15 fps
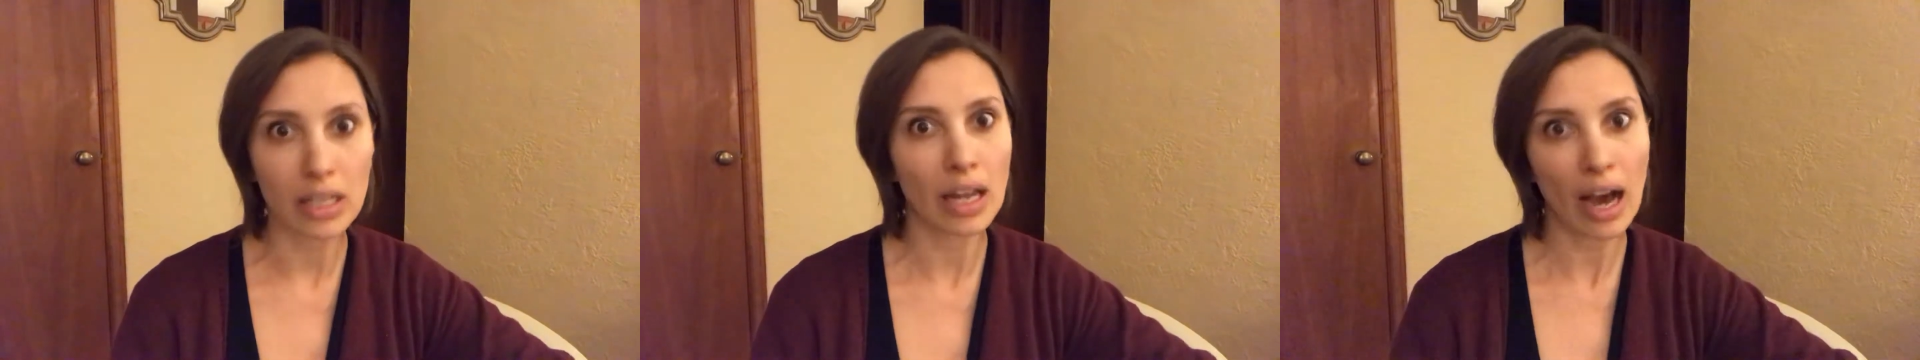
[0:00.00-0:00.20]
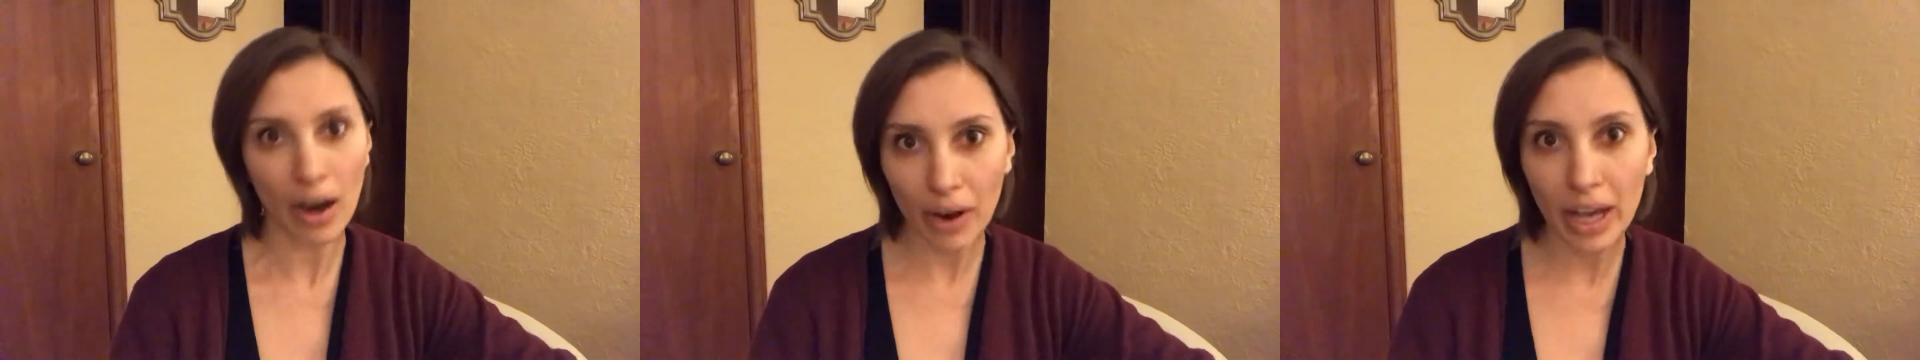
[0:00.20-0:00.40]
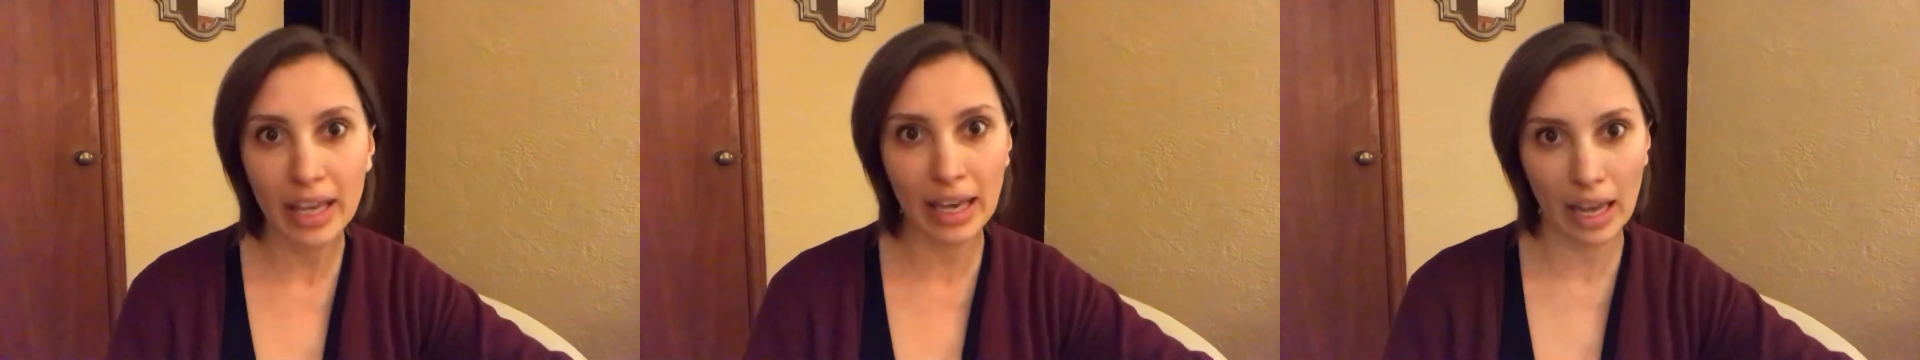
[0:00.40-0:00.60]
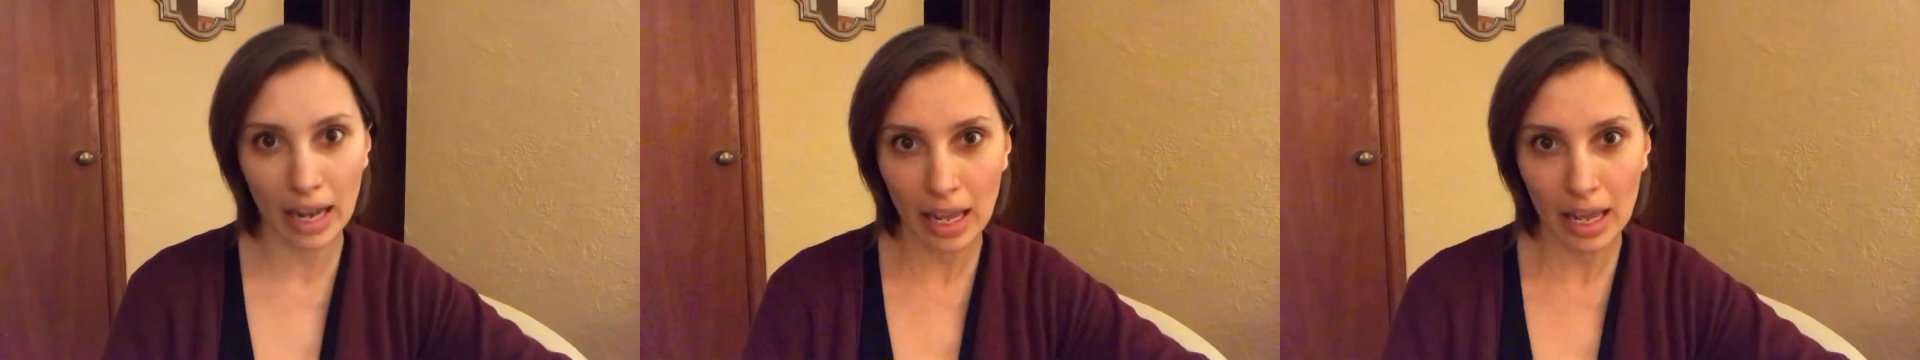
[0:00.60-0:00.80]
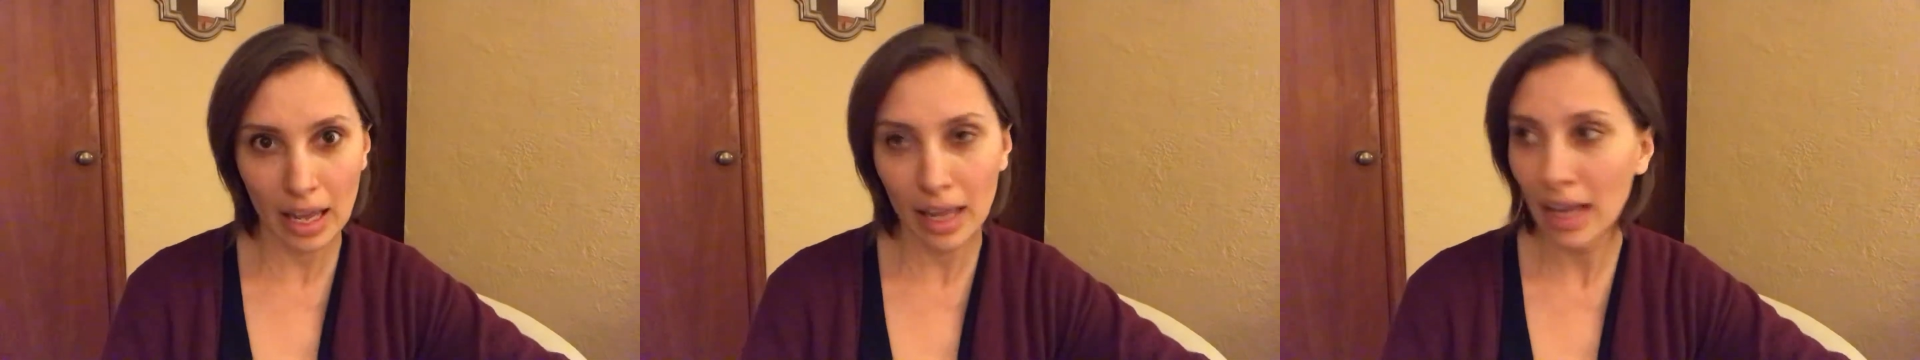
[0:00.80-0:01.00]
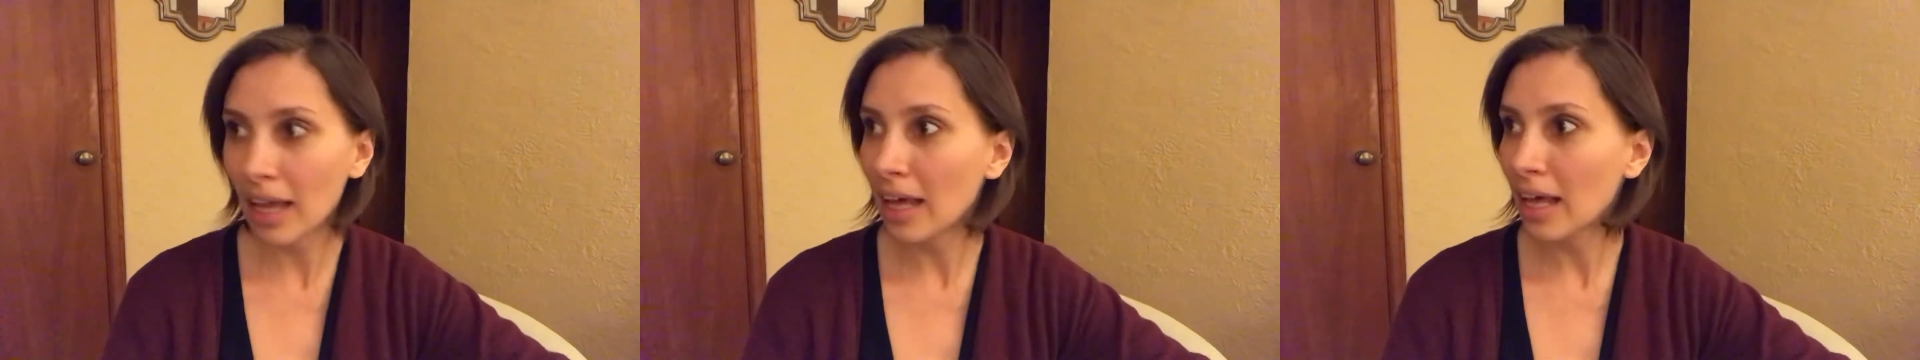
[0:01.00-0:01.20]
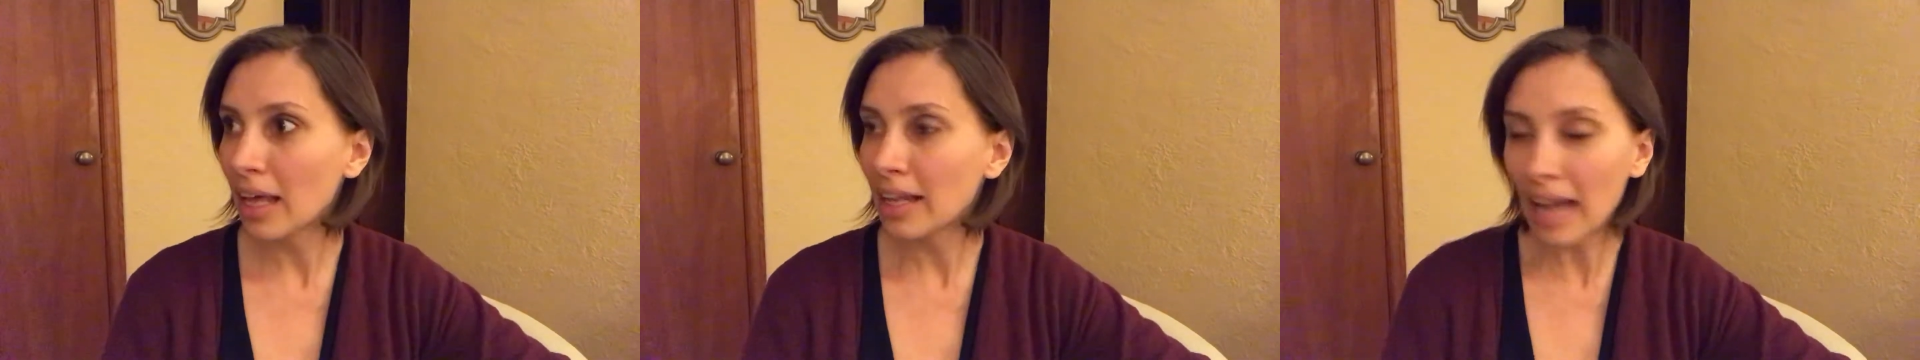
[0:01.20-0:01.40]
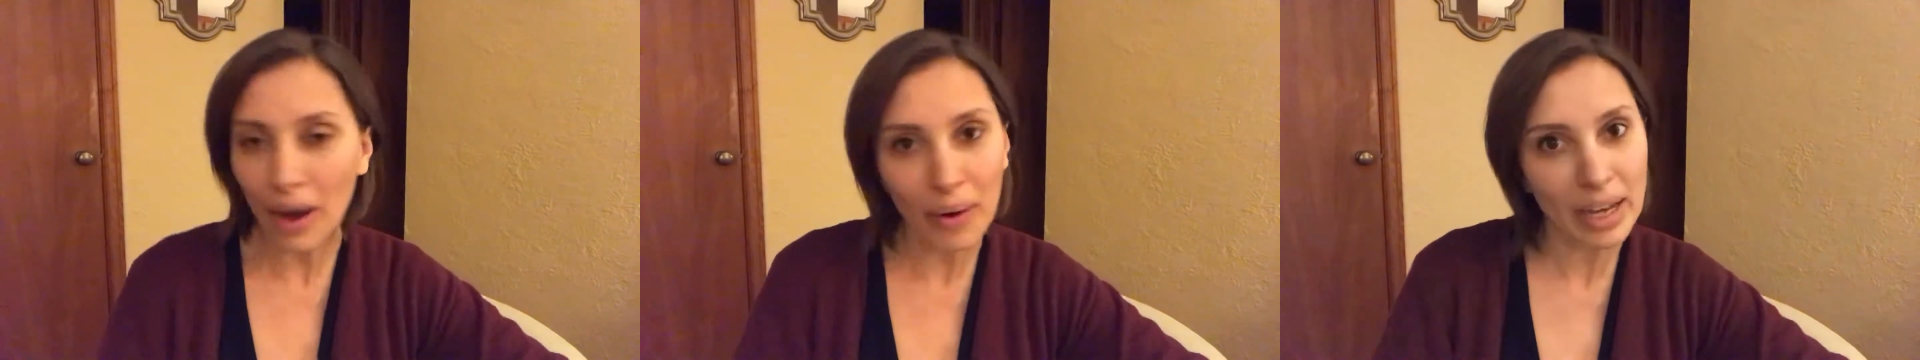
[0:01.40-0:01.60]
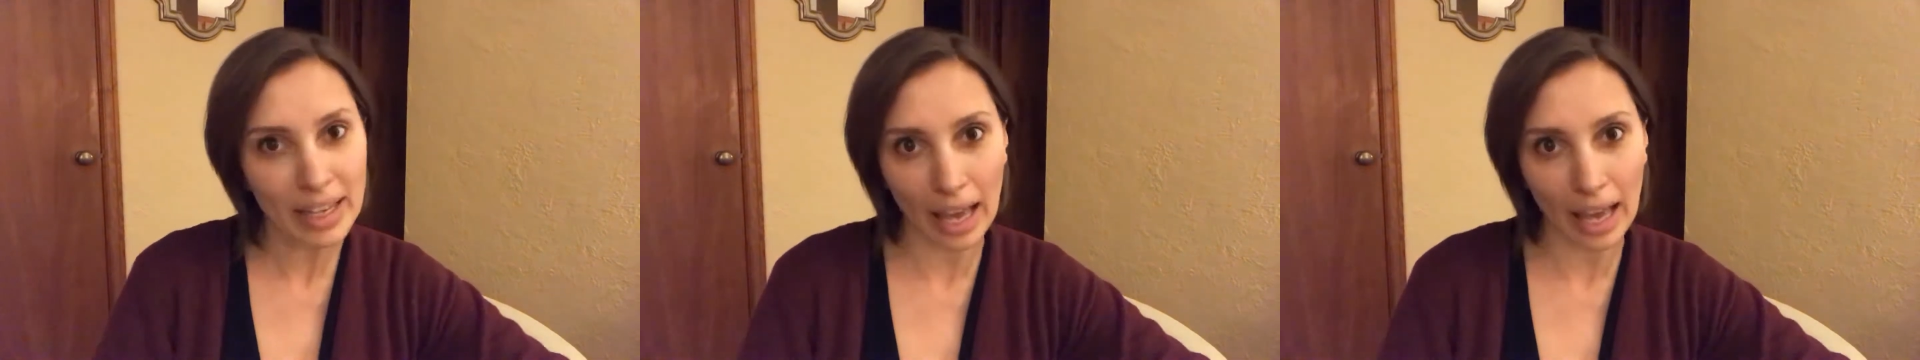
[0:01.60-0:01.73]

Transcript: now I get it. Now I